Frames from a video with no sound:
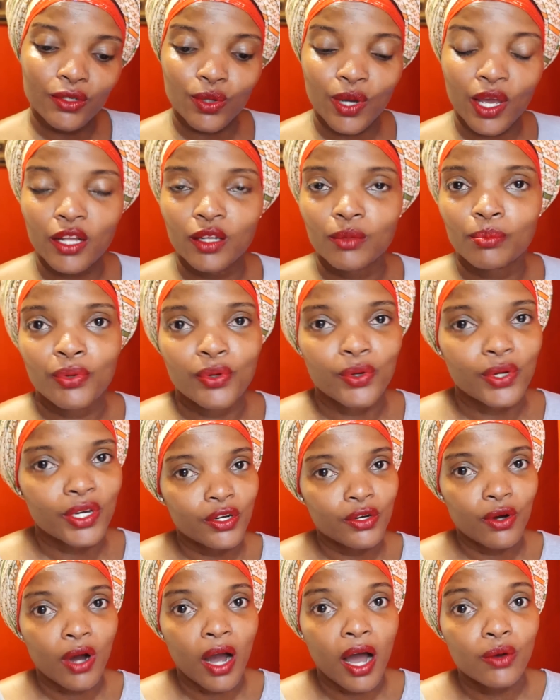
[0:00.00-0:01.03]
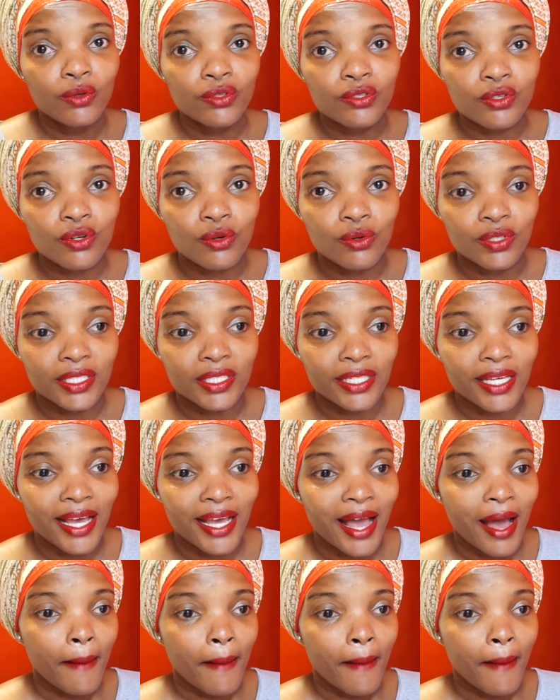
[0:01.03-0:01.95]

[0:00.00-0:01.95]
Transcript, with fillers: to help you your house chores.